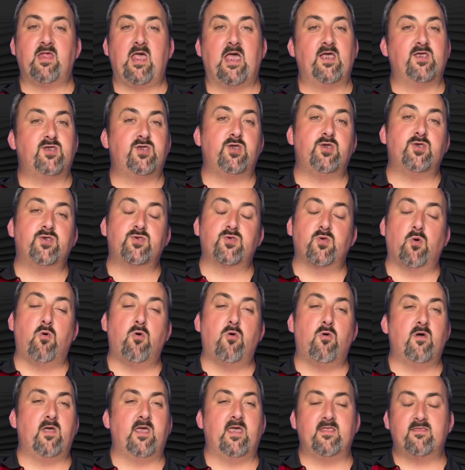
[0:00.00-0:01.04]
as you
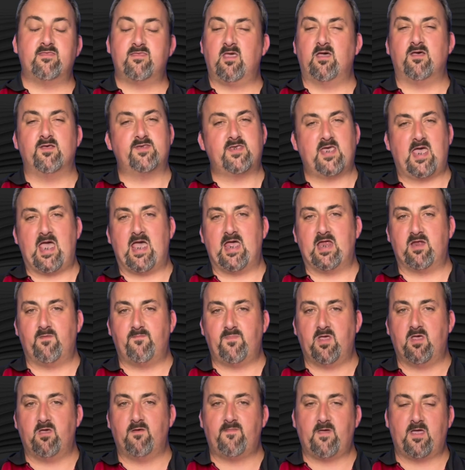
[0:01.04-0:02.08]
saw, it does add a
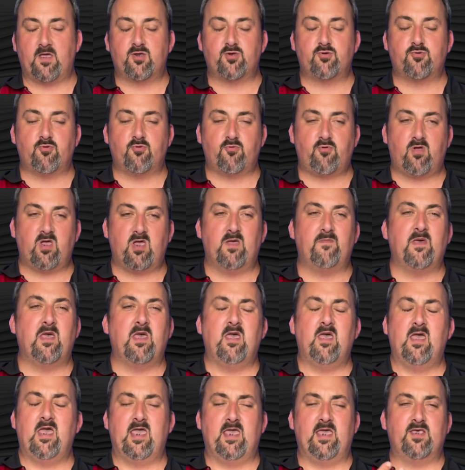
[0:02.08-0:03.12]
bit of extra grip.
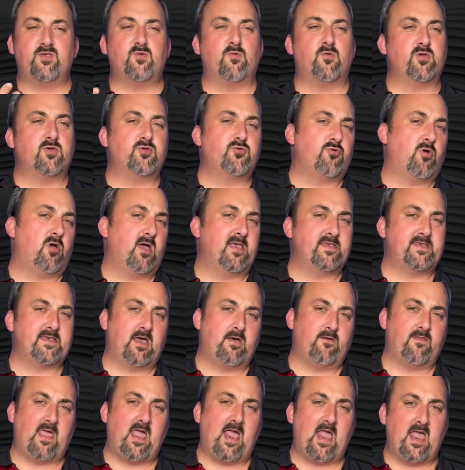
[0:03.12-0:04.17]
It sort of dries
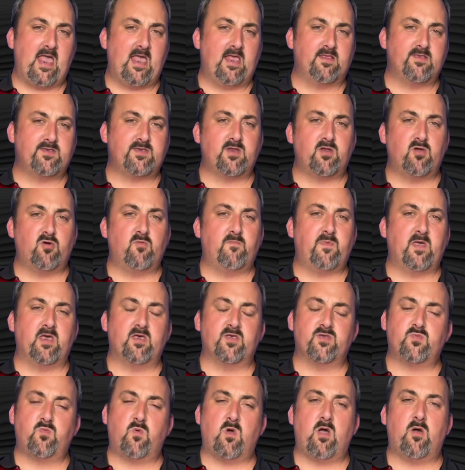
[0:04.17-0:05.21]
out the hands a little bit
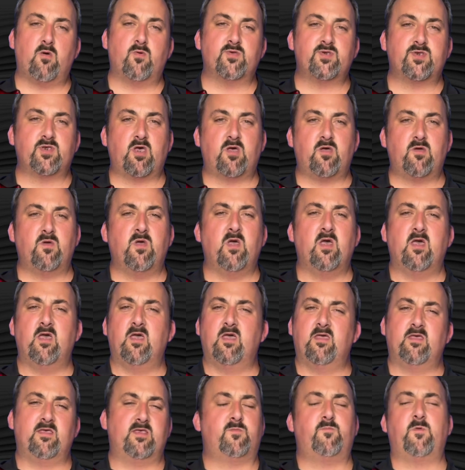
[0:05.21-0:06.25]
as well, so
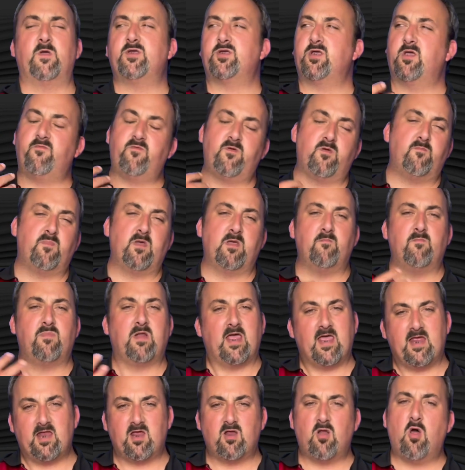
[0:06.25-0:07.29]
especially if you've been
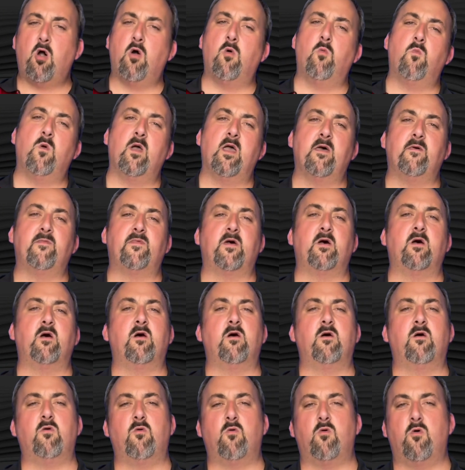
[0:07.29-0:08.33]
playing in hot
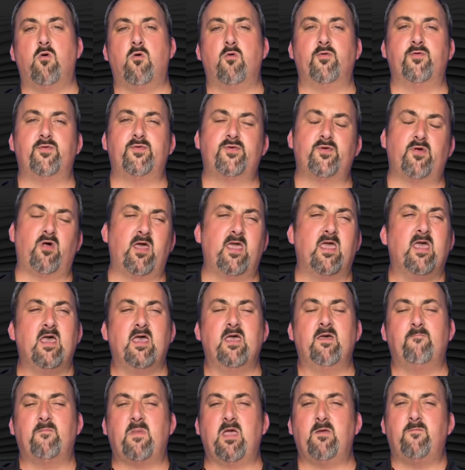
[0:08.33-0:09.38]
weather, or it's like
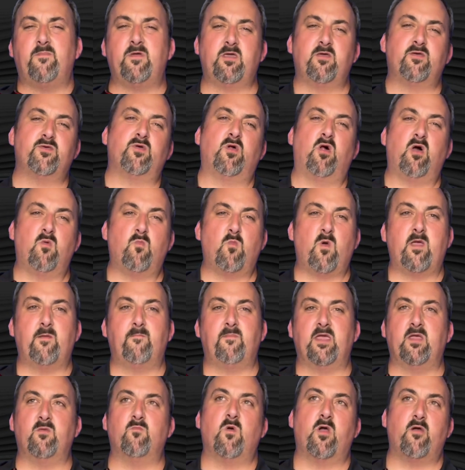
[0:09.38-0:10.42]
maybe you've like
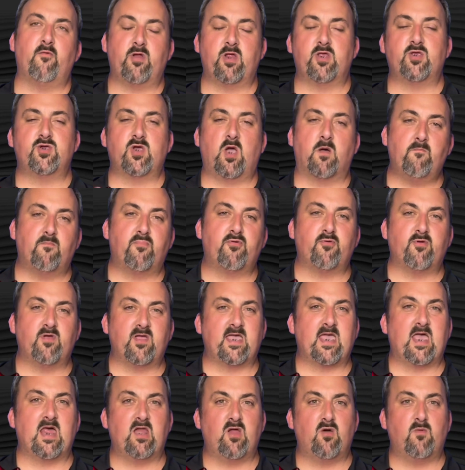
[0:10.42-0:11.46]
been wearing a jumper and
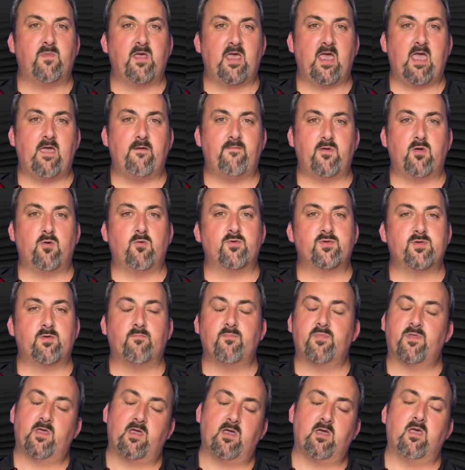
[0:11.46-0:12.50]
get a little bit heavy or
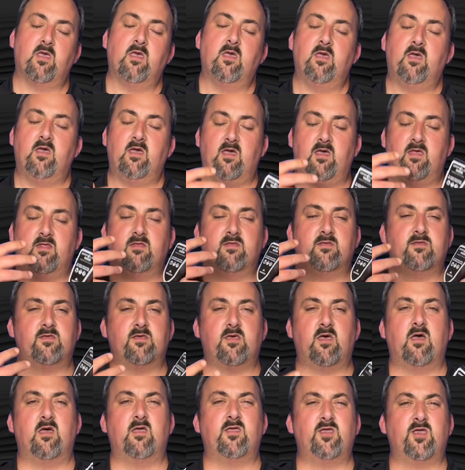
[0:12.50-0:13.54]
something, and
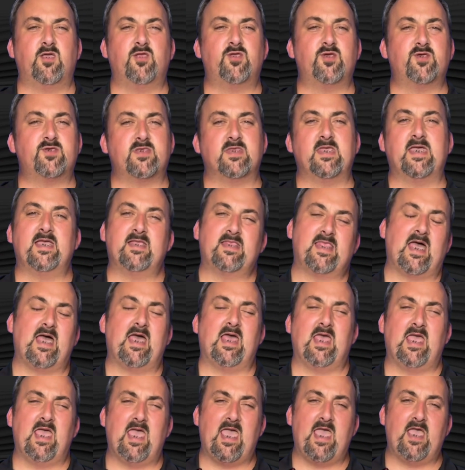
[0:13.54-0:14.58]
you just need that
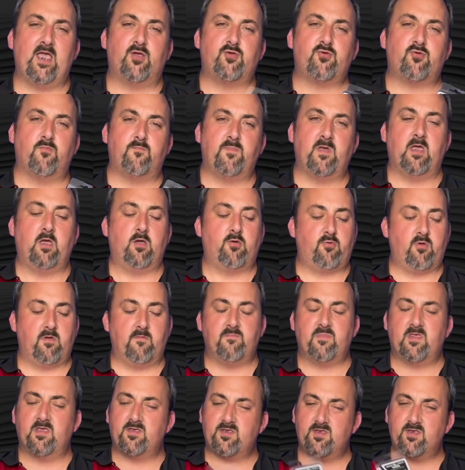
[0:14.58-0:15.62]
extra bit of grip.
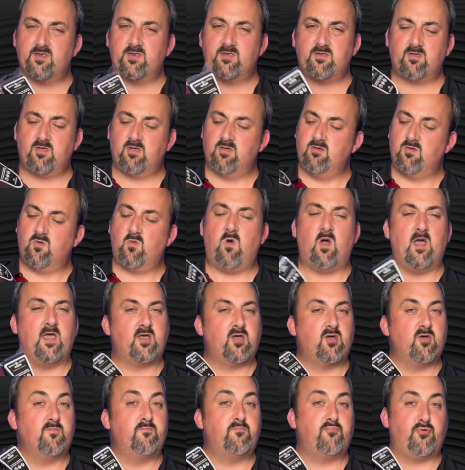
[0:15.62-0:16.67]
This is quite a
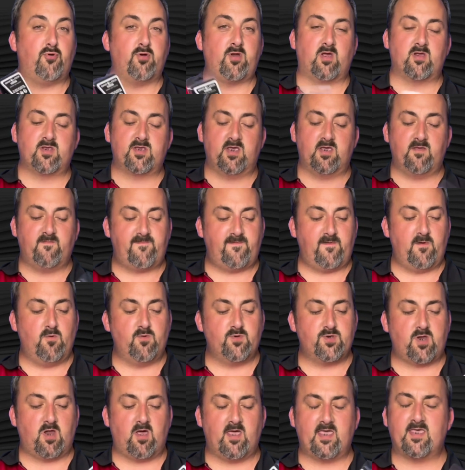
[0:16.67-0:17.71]
good product. It
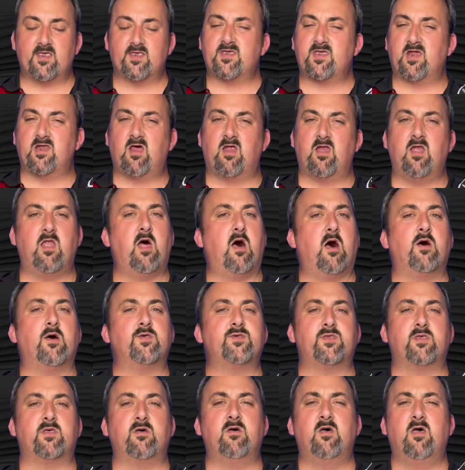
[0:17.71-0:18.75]
feels like it's going to
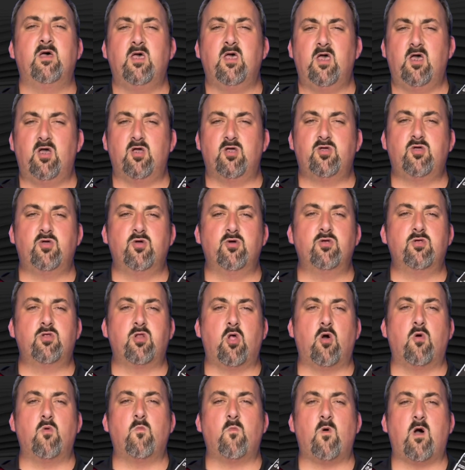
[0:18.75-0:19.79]
last a good
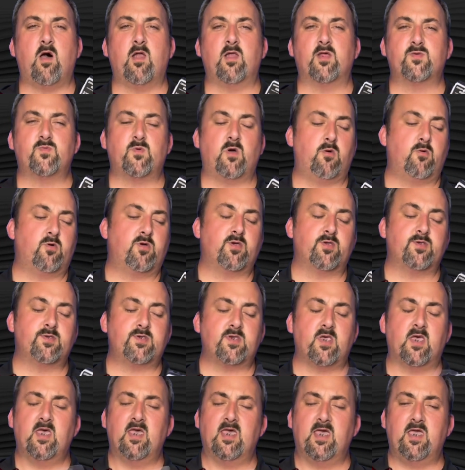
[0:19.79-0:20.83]
long while as well, because
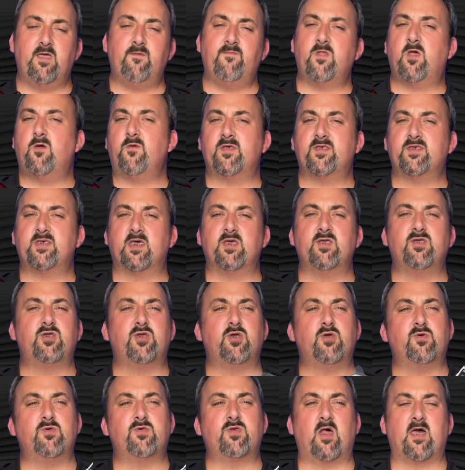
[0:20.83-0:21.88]
even though it says
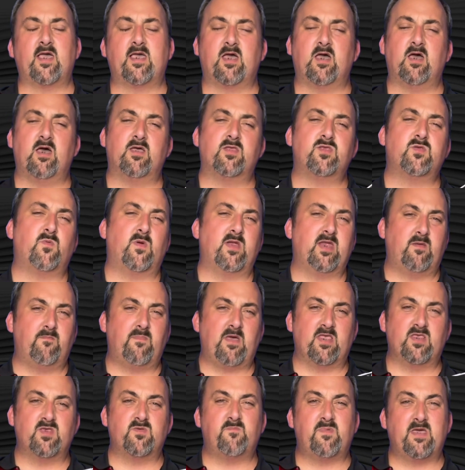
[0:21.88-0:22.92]
use like a 20
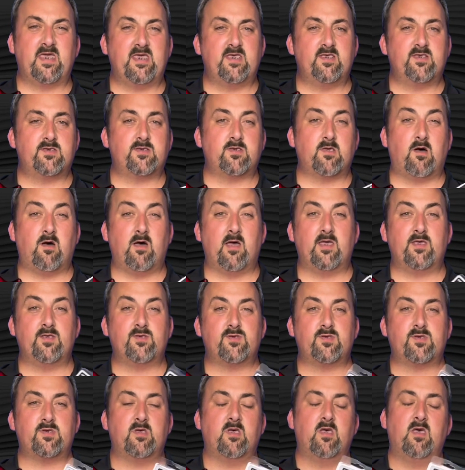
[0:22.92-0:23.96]
pence piece
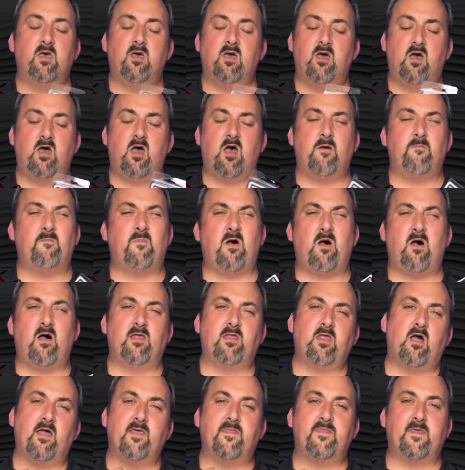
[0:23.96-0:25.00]
size,
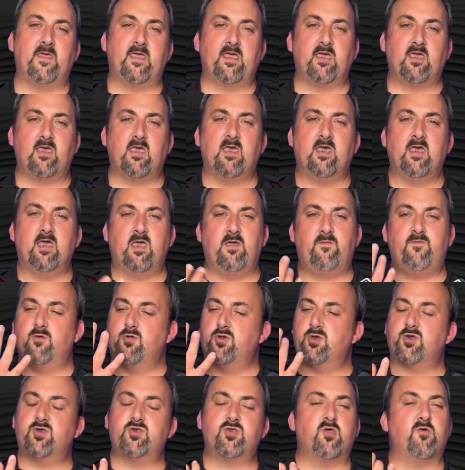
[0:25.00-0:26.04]
I think if you're
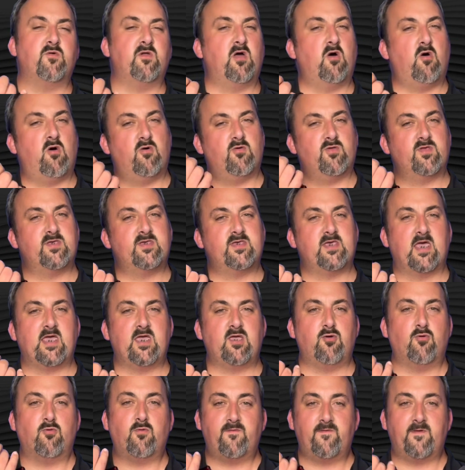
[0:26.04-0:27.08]
just doing it on say
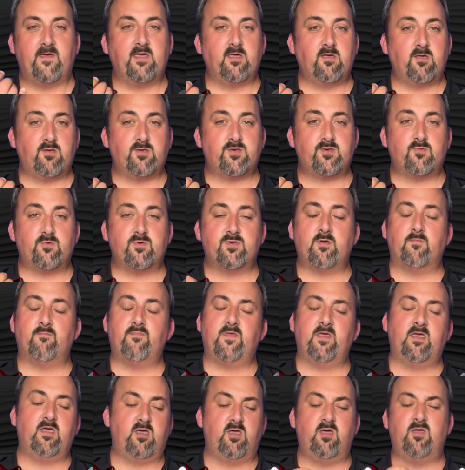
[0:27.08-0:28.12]
your fingers or
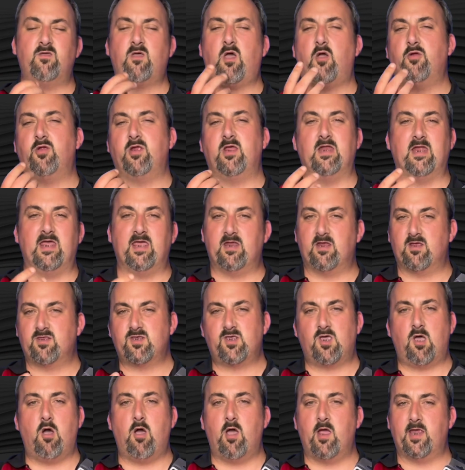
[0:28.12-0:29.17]
something, you only need
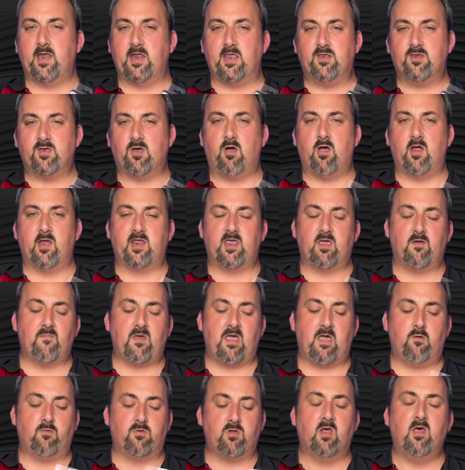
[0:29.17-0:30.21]
a tiny
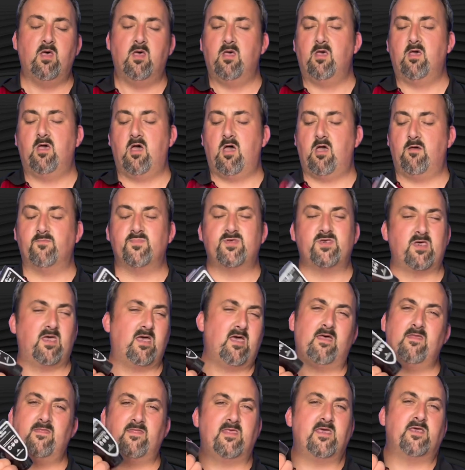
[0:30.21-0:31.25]
amount, so,
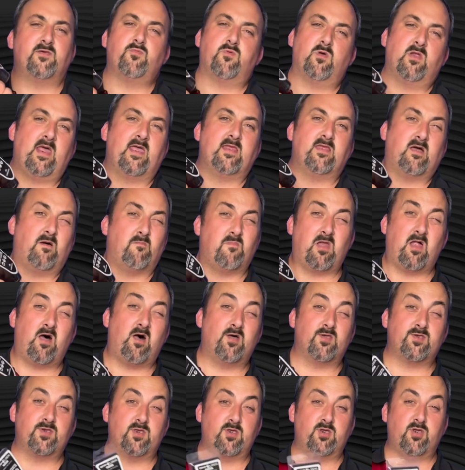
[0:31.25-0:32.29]
and this will end up
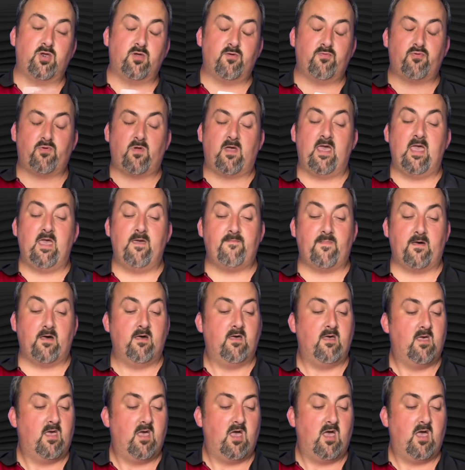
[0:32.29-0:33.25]
lasting you forever.